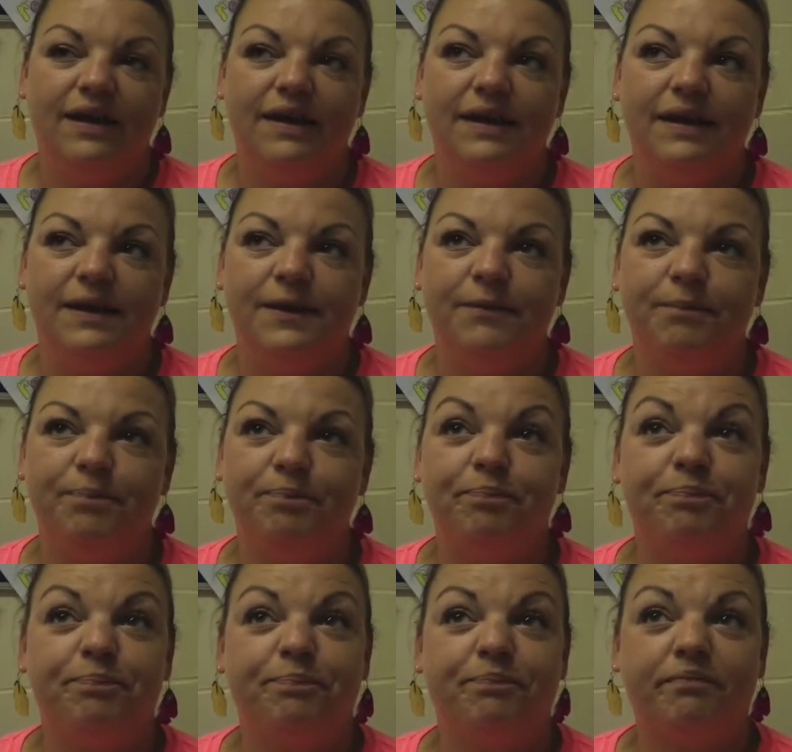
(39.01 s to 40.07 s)

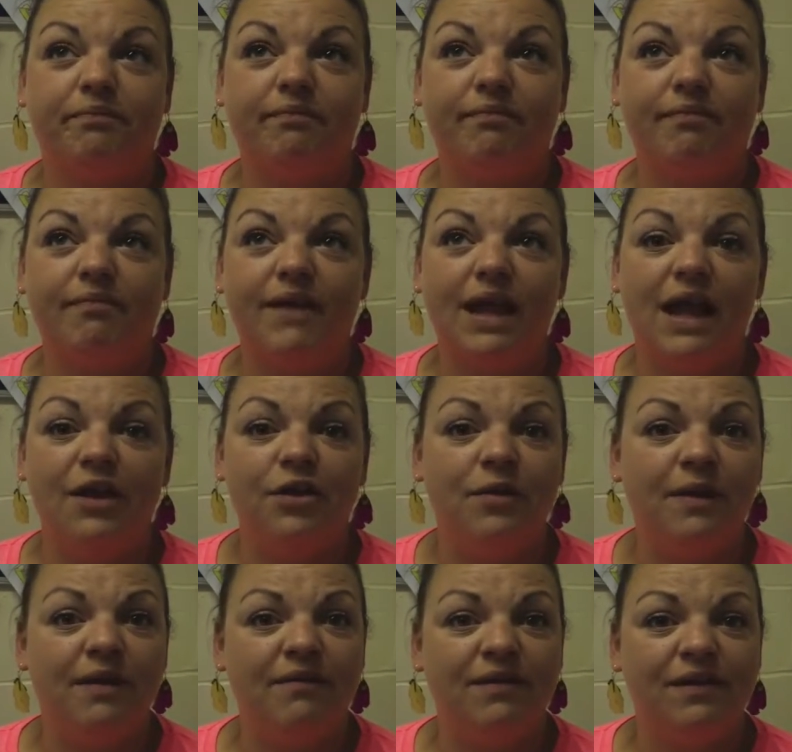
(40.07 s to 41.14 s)
I
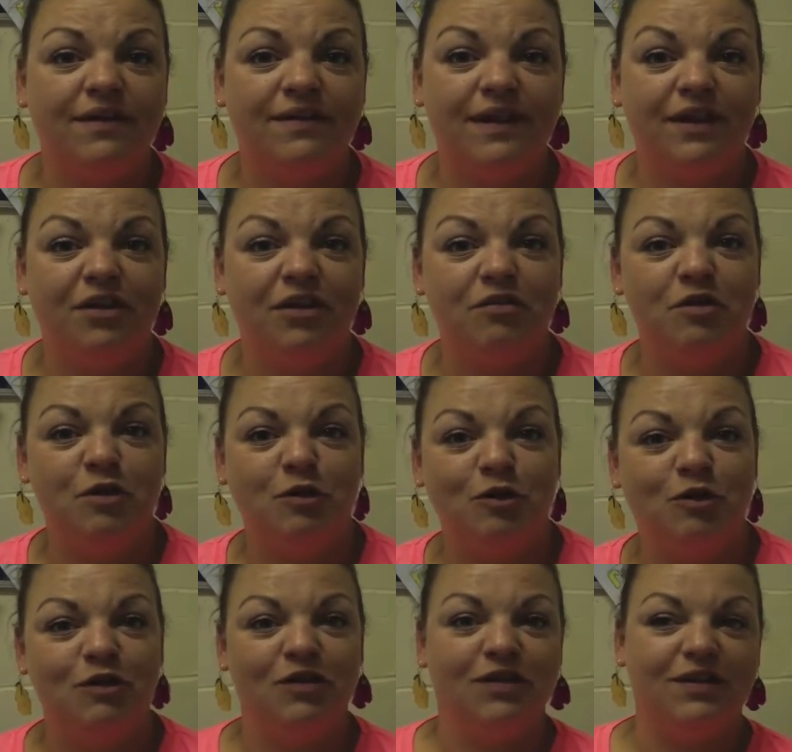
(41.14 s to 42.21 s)
do have a
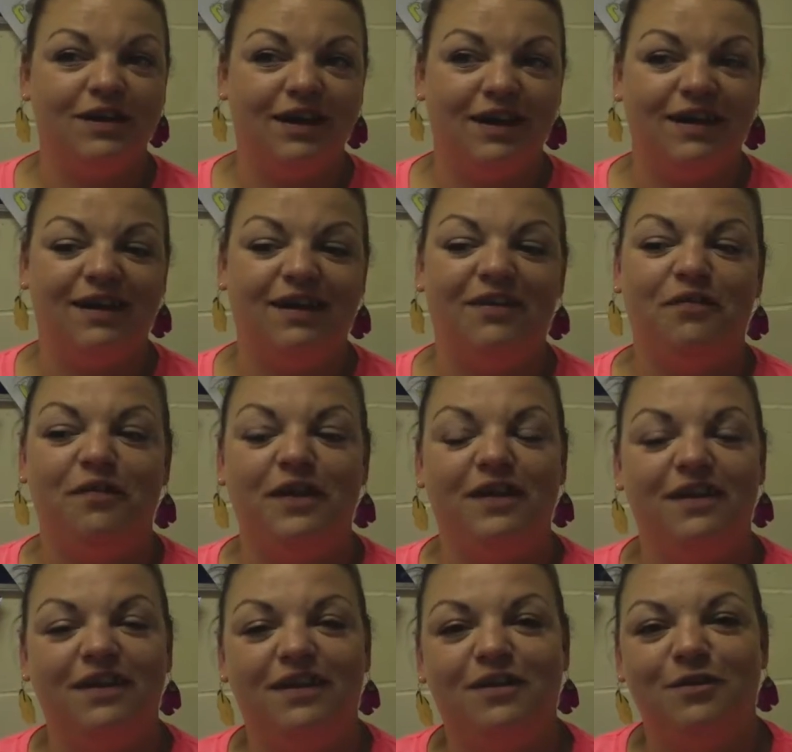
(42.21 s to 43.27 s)
six-year-old son, and I
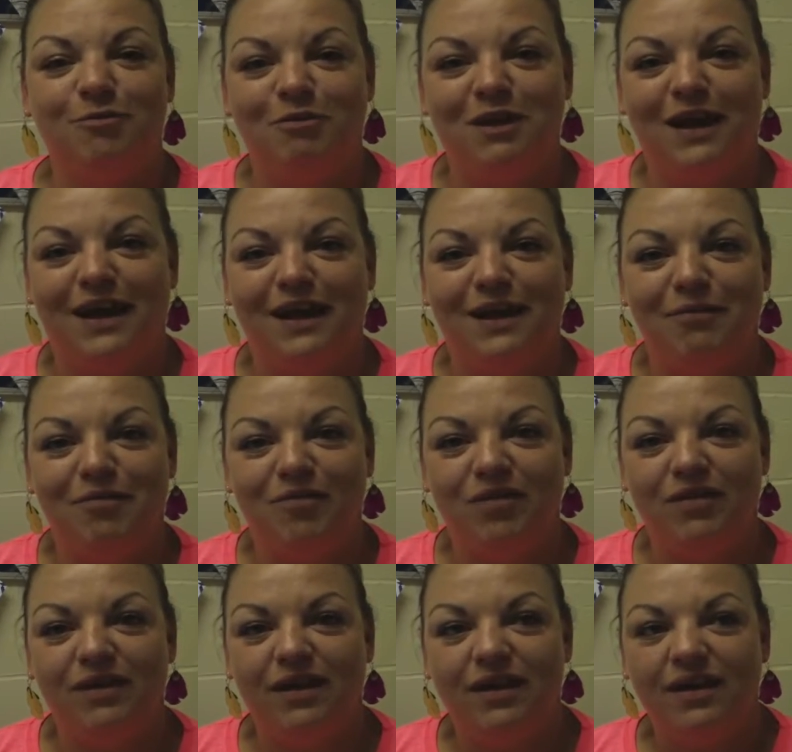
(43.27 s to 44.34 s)
feel that
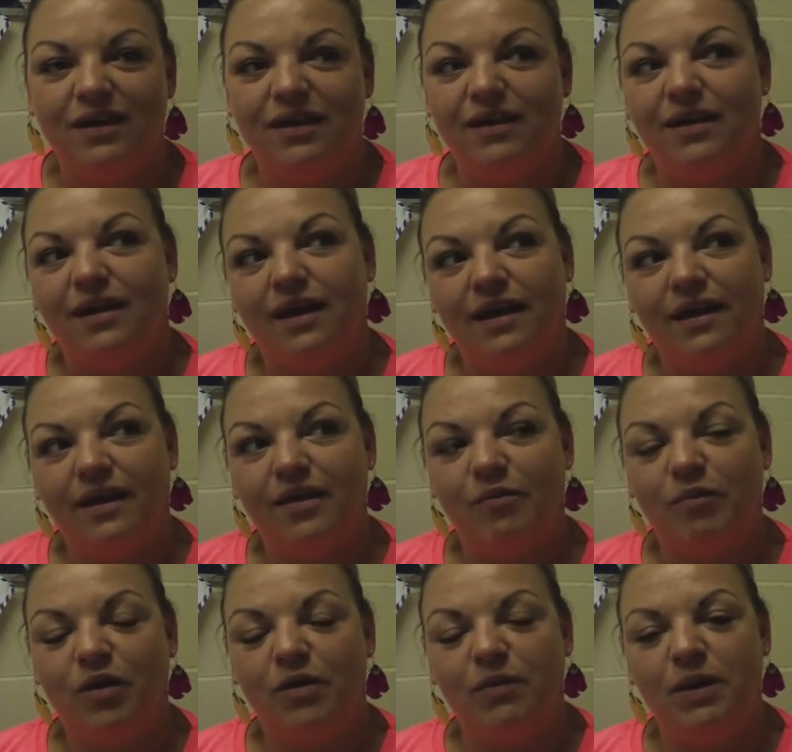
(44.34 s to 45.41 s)
sometimes
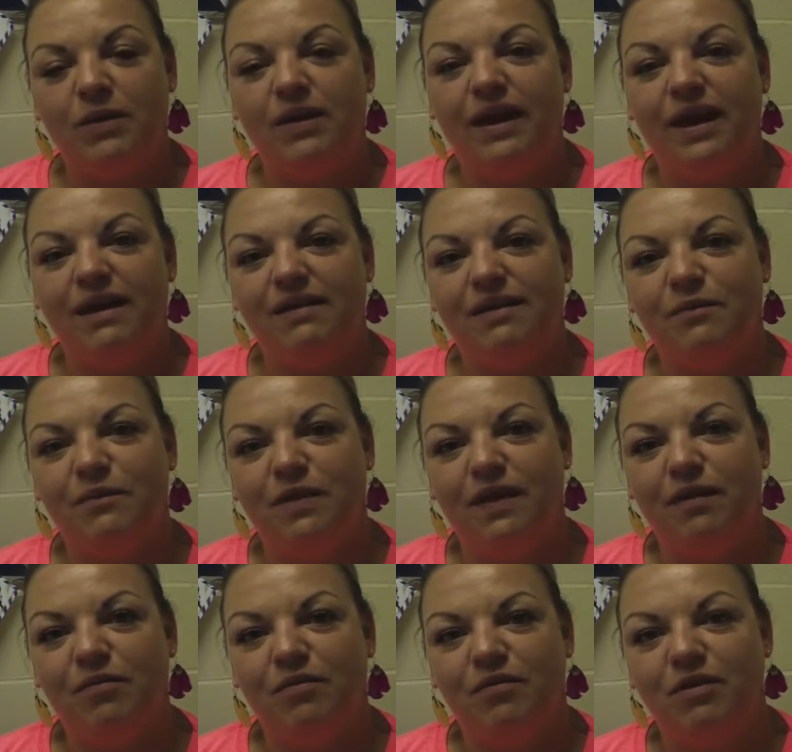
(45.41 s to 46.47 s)
communicating
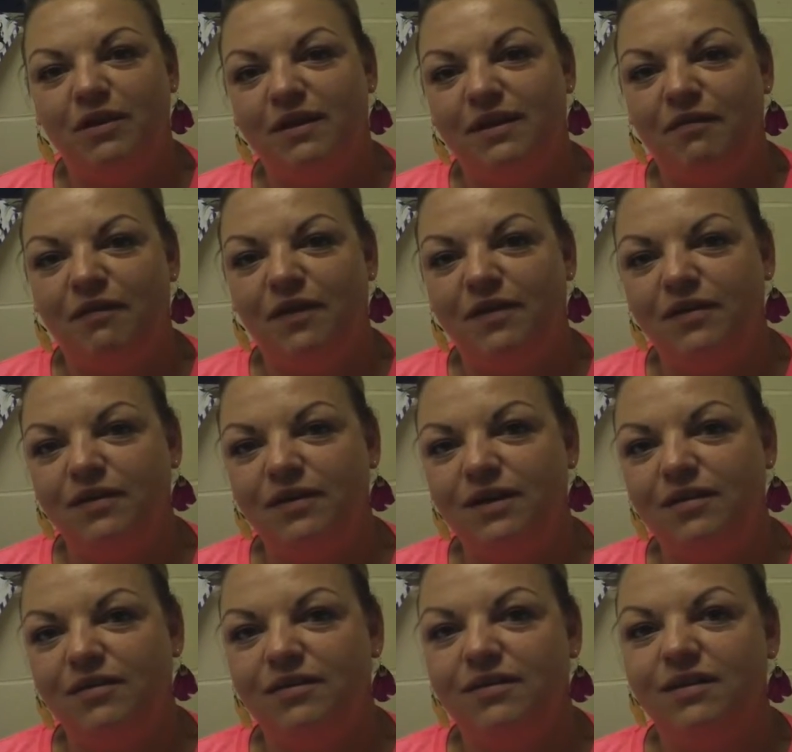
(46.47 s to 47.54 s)
with him is really difficult.
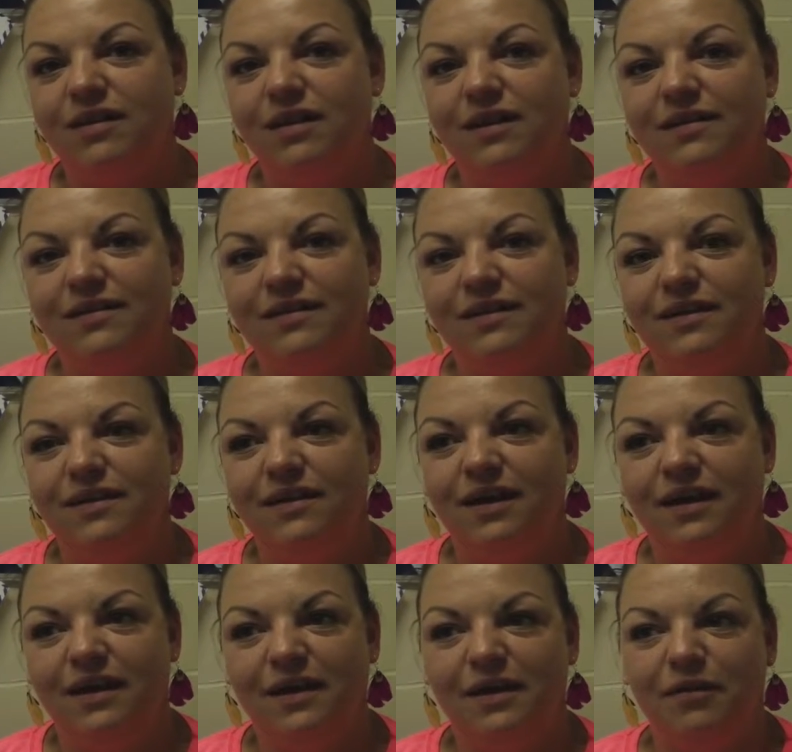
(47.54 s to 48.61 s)
He doesn't listen,
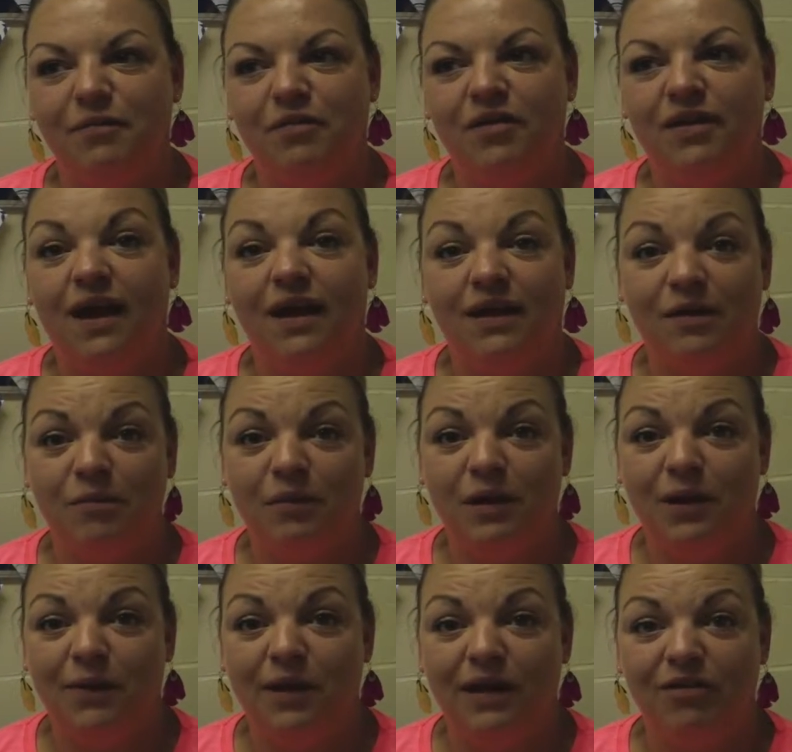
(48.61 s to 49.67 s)
so that can
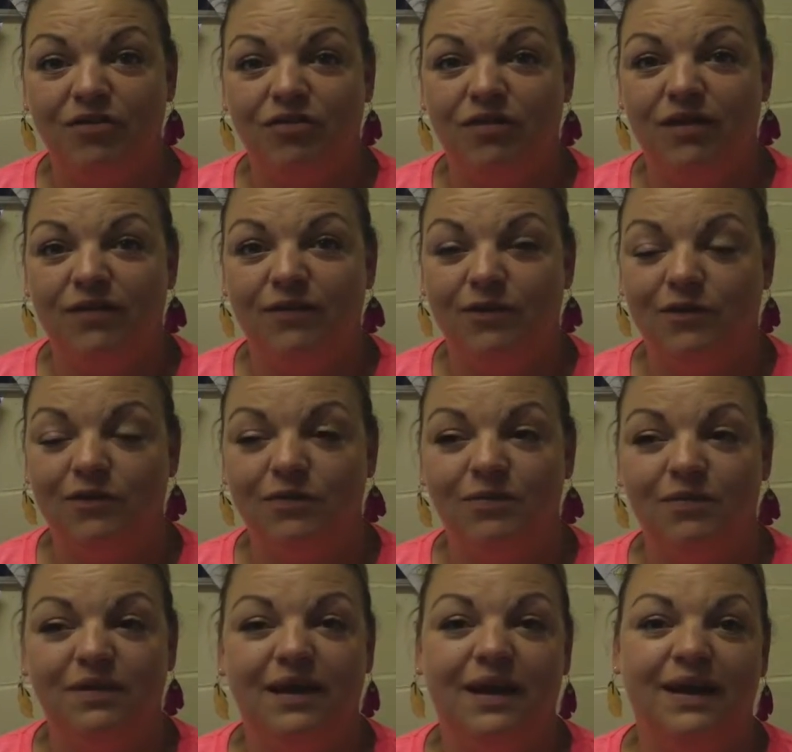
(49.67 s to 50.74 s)
be quite stressful
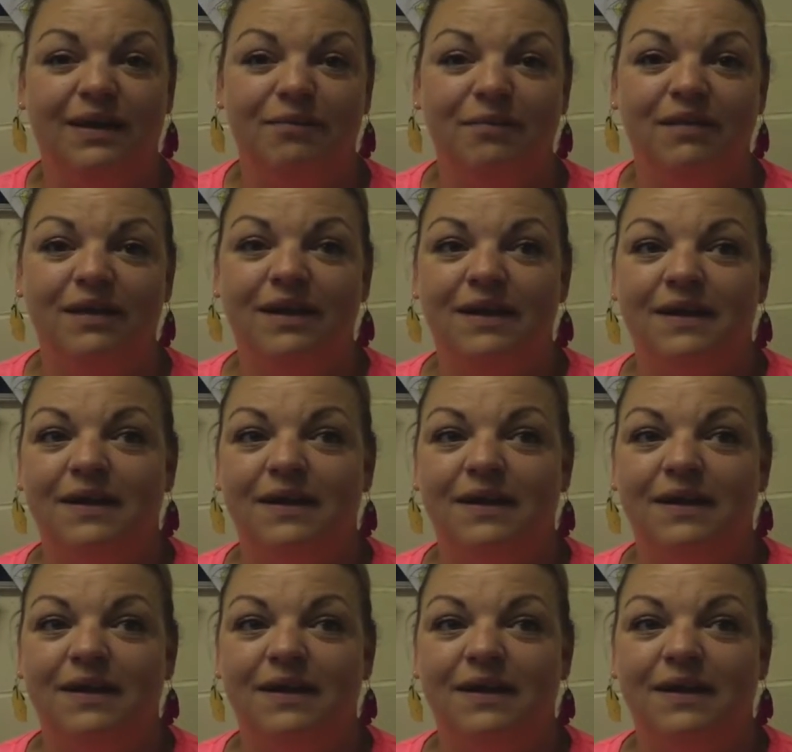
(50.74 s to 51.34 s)
sometimes.